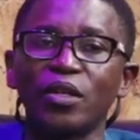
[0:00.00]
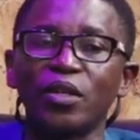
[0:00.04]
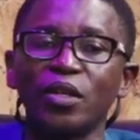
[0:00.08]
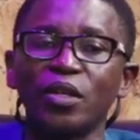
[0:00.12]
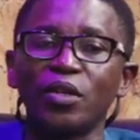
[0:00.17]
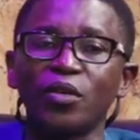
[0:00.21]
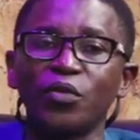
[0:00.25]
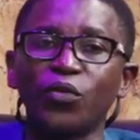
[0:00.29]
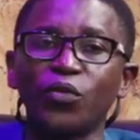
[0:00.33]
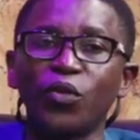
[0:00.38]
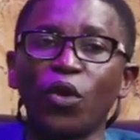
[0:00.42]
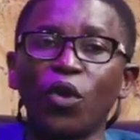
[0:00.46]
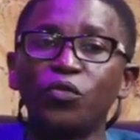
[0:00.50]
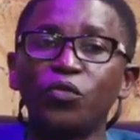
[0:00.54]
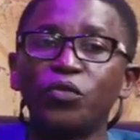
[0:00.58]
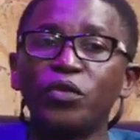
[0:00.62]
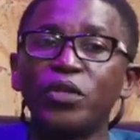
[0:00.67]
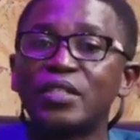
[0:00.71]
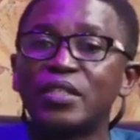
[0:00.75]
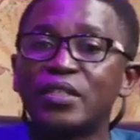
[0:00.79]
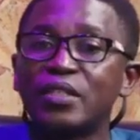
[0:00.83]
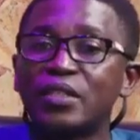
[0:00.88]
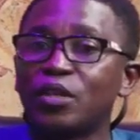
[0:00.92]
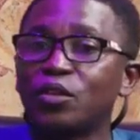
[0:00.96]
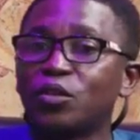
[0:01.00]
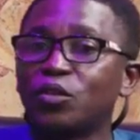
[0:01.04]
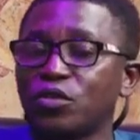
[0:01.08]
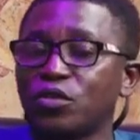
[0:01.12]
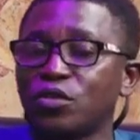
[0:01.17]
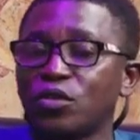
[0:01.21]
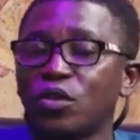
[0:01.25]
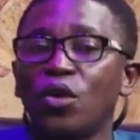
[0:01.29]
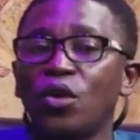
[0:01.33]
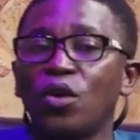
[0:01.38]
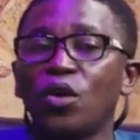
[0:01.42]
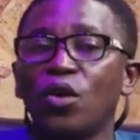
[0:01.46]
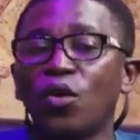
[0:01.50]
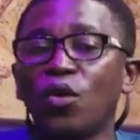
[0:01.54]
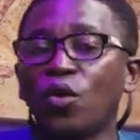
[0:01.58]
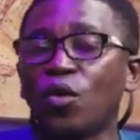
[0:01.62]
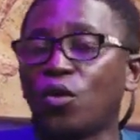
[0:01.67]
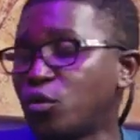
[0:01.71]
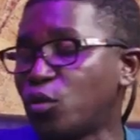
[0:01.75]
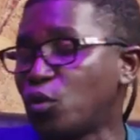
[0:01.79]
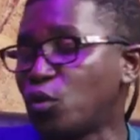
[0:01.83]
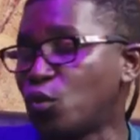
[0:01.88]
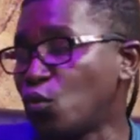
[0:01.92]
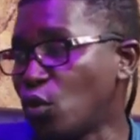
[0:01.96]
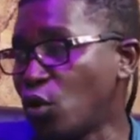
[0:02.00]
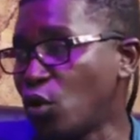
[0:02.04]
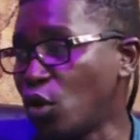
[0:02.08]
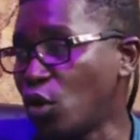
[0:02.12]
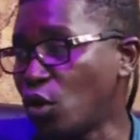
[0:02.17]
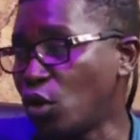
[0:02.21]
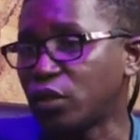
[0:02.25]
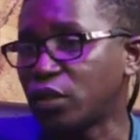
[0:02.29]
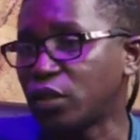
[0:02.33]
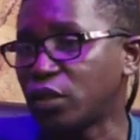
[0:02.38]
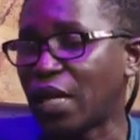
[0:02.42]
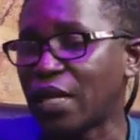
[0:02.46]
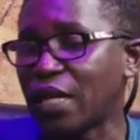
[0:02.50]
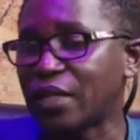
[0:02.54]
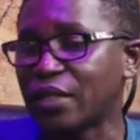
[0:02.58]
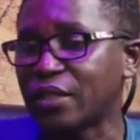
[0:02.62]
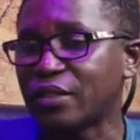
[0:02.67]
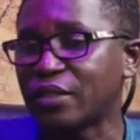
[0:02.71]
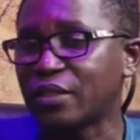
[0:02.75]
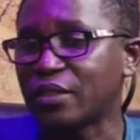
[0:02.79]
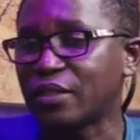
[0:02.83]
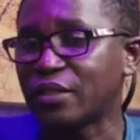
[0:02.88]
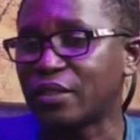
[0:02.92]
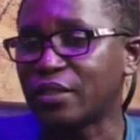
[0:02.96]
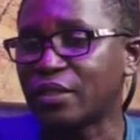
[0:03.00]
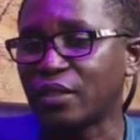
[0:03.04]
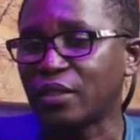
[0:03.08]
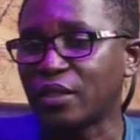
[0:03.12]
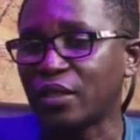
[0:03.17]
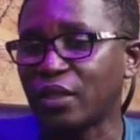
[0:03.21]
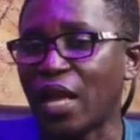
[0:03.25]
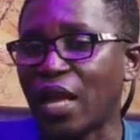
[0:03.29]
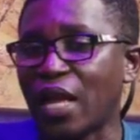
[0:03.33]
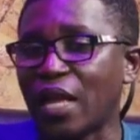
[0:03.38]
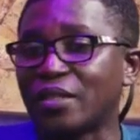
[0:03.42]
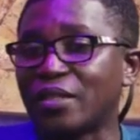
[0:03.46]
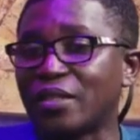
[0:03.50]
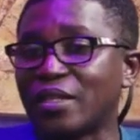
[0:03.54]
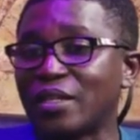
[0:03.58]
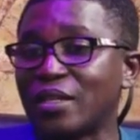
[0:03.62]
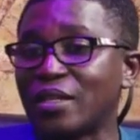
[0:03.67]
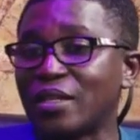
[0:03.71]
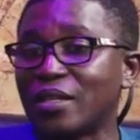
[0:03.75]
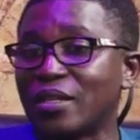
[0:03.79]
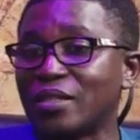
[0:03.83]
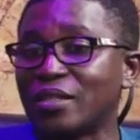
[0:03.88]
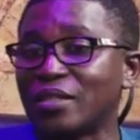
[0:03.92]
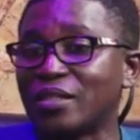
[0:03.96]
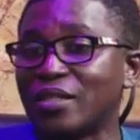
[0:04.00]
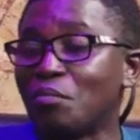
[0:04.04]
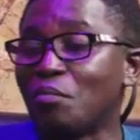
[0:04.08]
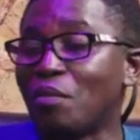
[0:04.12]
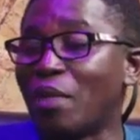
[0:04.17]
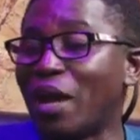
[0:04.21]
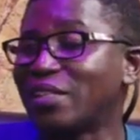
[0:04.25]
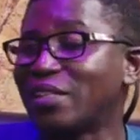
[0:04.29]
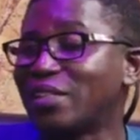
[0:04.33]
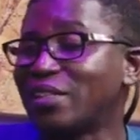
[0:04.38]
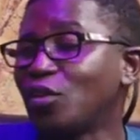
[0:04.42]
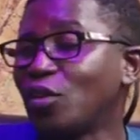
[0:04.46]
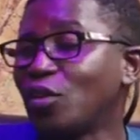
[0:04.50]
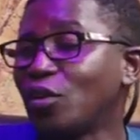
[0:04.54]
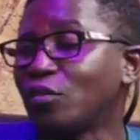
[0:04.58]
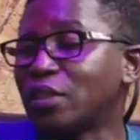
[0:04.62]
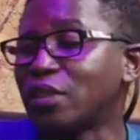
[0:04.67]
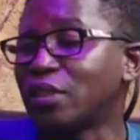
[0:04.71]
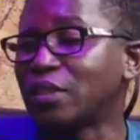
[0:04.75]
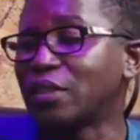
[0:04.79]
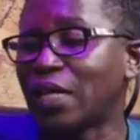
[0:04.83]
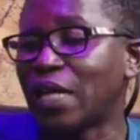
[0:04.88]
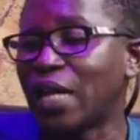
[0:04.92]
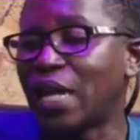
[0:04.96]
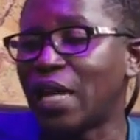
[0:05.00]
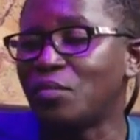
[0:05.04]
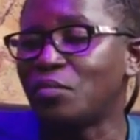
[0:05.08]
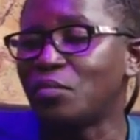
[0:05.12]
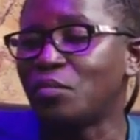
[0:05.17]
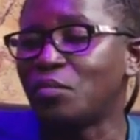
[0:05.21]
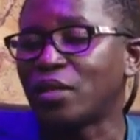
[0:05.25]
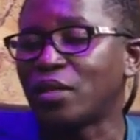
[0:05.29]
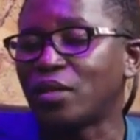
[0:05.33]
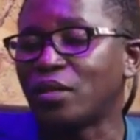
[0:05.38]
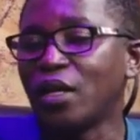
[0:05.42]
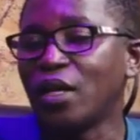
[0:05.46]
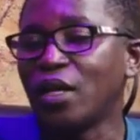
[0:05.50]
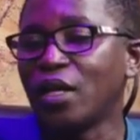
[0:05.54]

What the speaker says: evolving state of the world that, and the demanding of the timing.